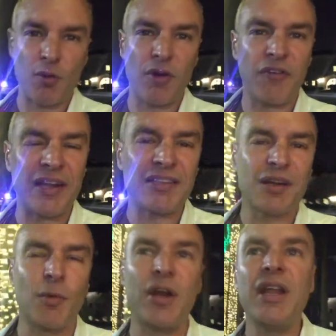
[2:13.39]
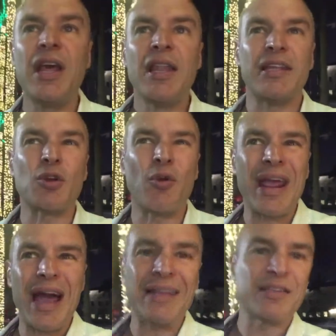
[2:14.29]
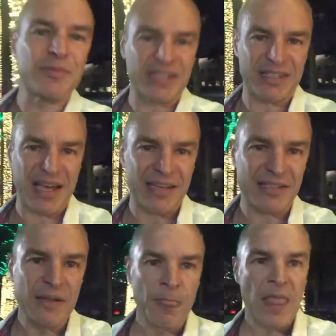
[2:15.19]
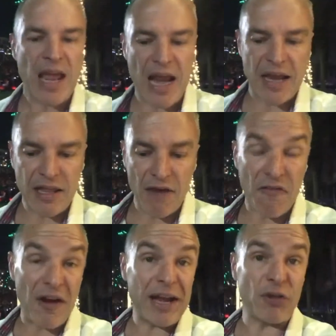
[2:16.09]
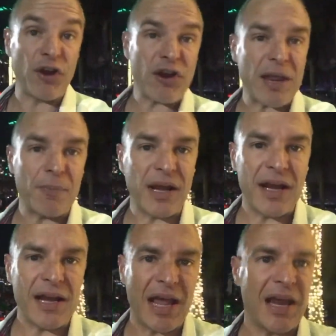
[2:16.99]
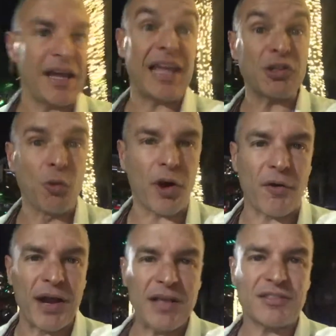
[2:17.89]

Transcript: You want to find someone that's already had some success and find out their game plan and get to work, right?